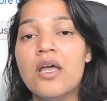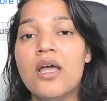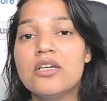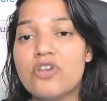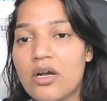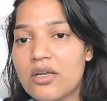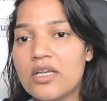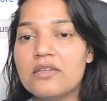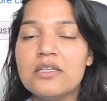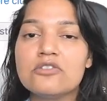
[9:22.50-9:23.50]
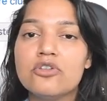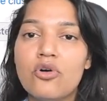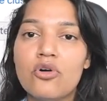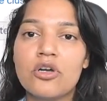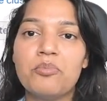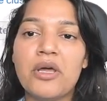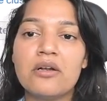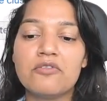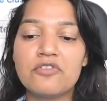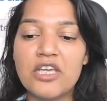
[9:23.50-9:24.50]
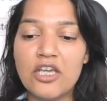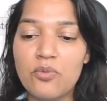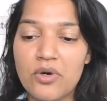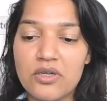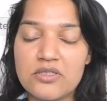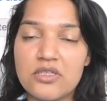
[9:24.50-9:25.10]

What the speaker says: targeting these low competitive keywords,